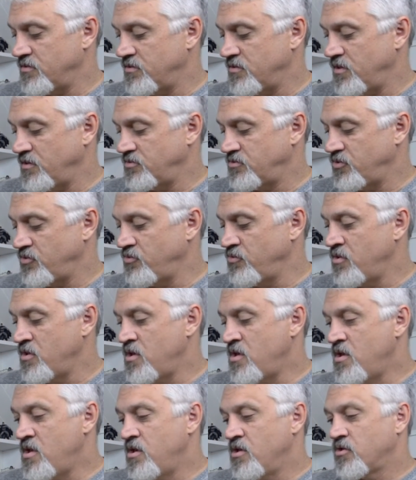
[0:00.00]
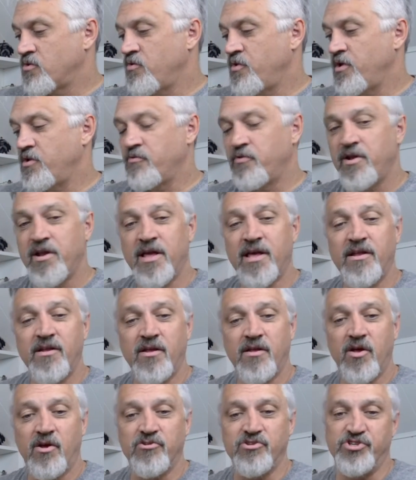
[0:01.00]
Day two, go ahead and read ahead
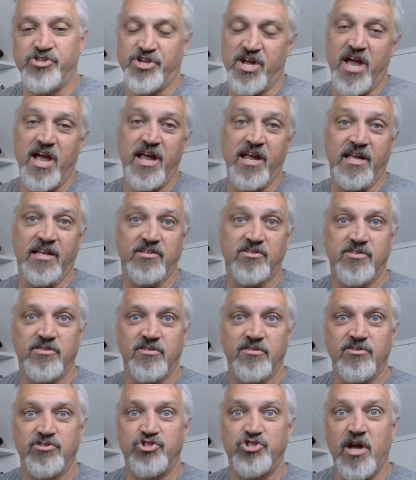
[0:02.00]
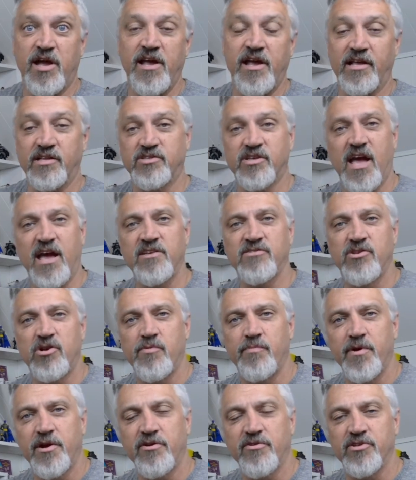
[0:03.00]
on giants. Giants, guys that are
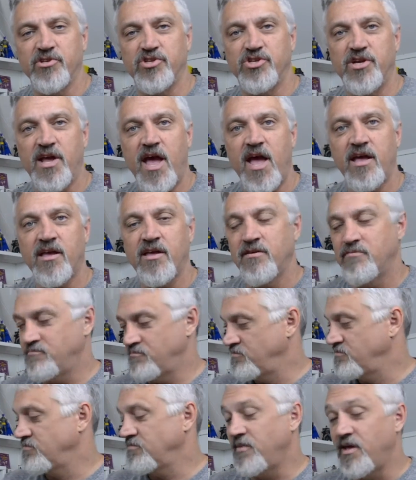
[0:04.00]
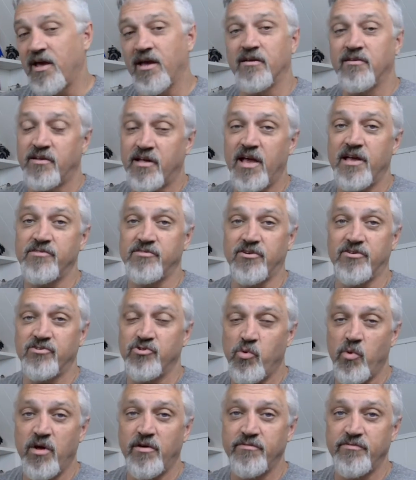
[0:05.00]
bigger than Shaq. Yeah, guys that are
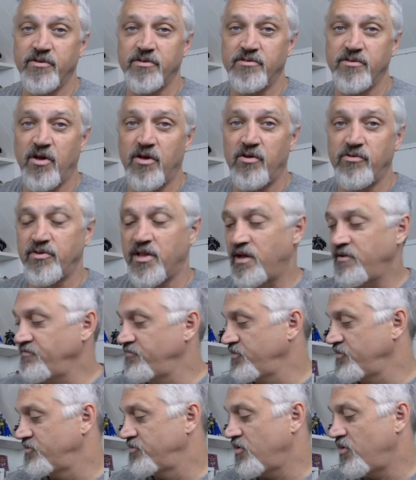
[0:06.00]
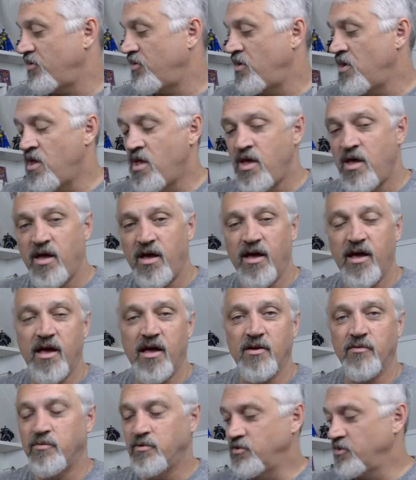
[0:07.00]
12 foot tall, 9 foot tall.
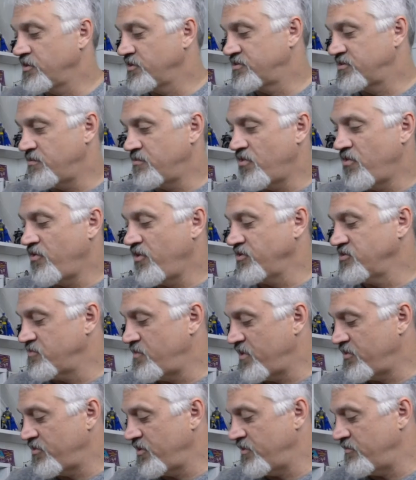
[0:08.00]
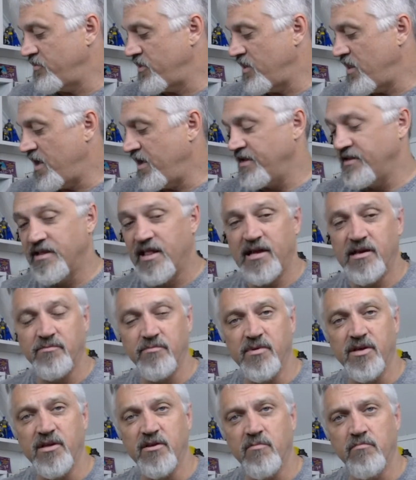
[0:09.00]
We'll look at some of the things about them. The lion-like
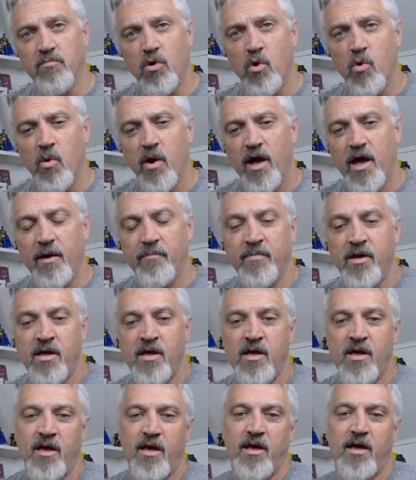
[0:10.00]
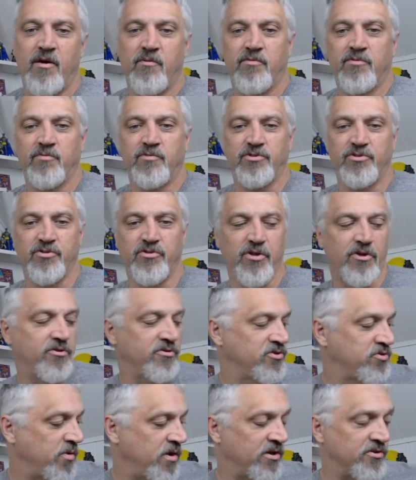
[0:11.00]
men of Moab. We'll do that
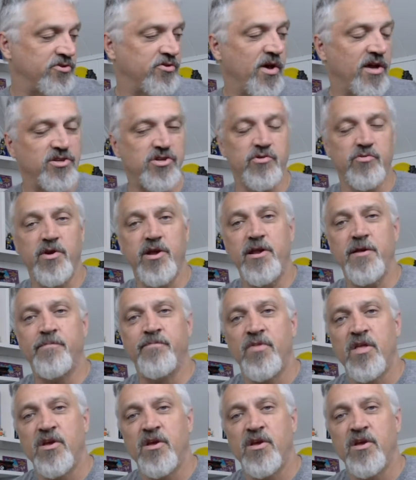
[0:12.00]
as well. So as you read it,